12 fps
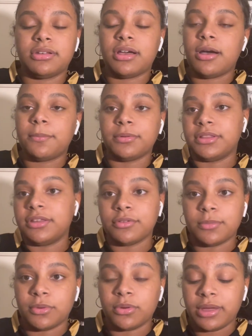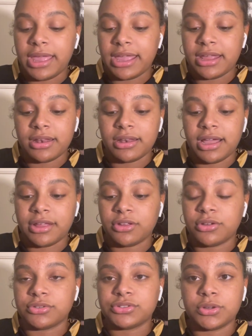unbelievable, and I
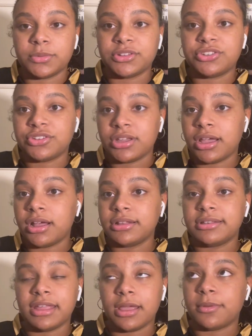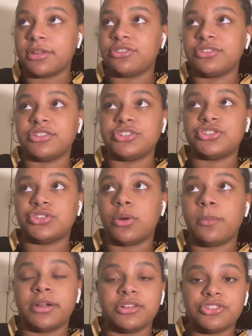know so much damage and just
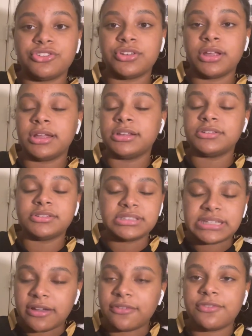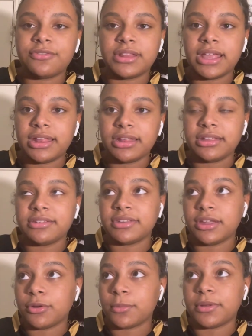so much stuff that
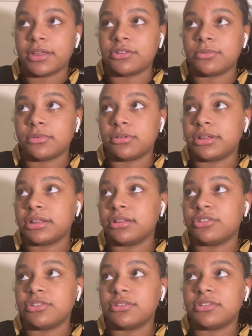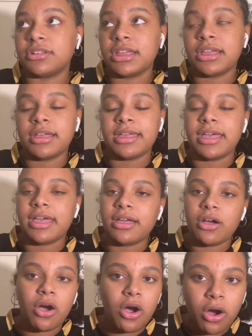is irreplaceable, and just
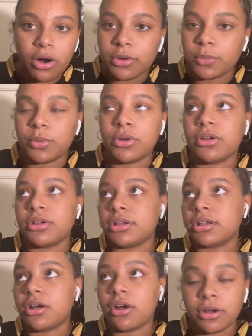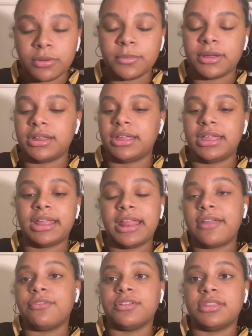hard work, hard money, and
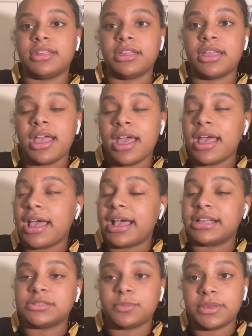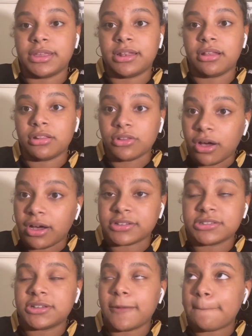everything has been
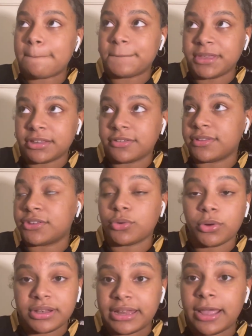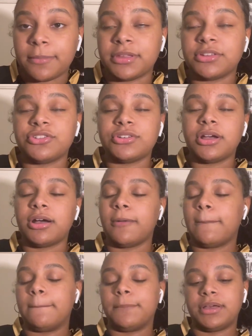lost because of this or damaged.
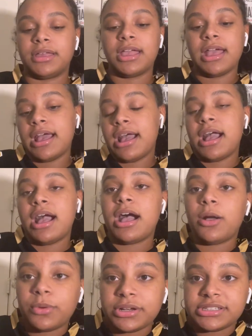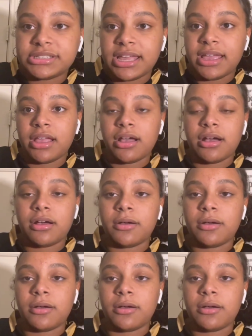But I want to say